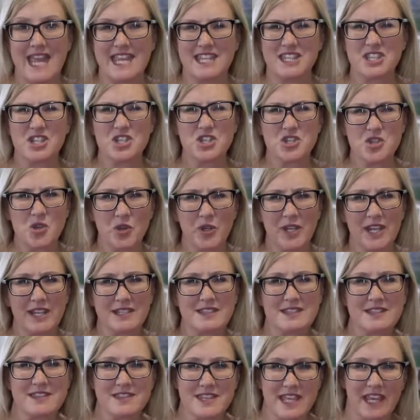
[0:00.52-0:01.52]
It's
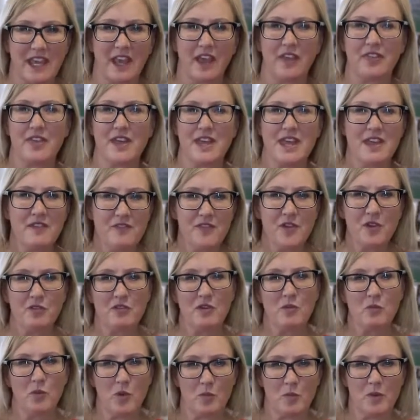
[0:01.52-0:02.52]
shocking to think that if
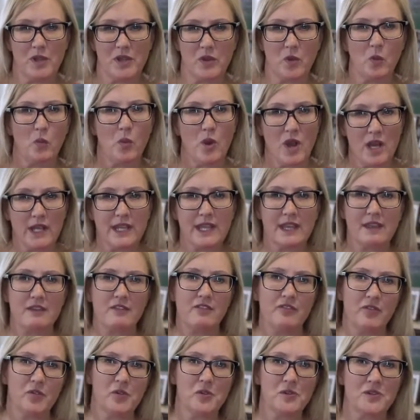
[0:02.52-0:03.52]
you're a woman
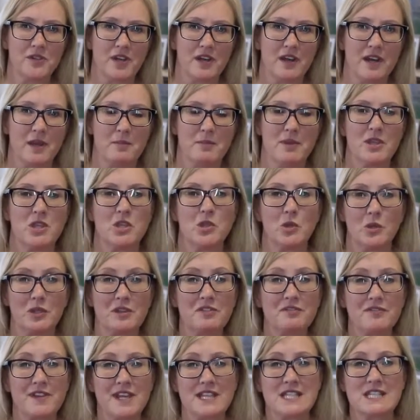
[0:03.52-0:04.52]
working full time, you'll
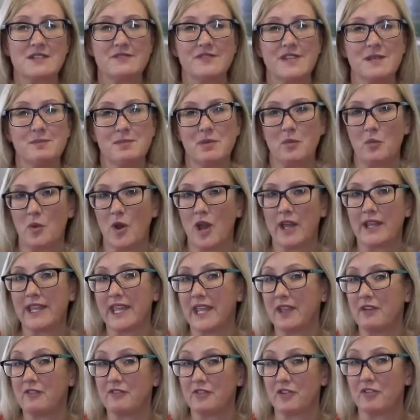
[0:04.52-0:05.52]
effectively be
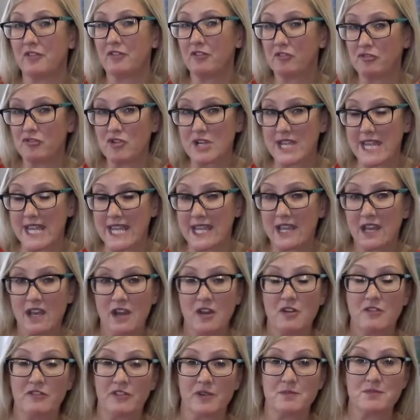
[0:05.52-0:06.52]
working for free
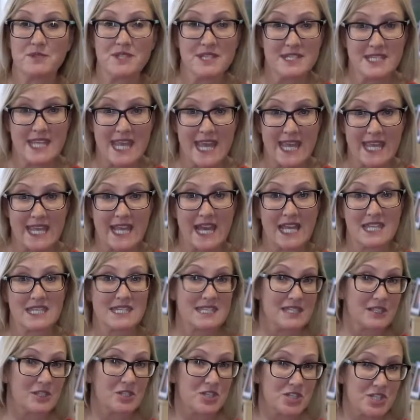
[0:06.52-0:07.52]
from today
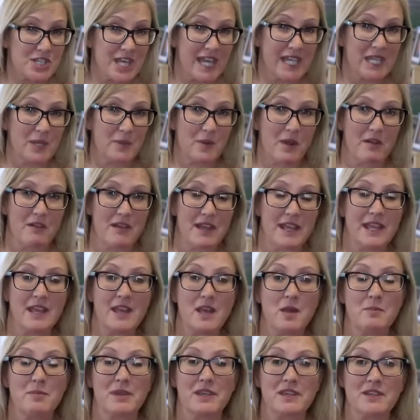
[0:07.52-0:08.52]
until January
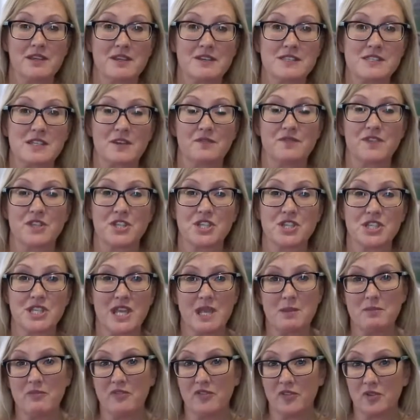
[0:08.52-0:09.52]
because of the
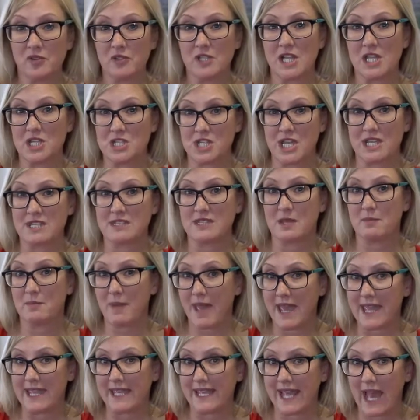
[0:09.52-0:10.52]
shameful gender
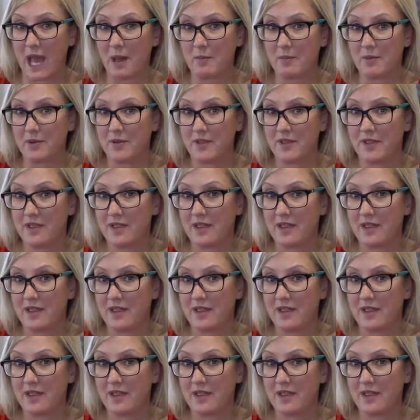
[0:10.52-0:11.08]
pay gap.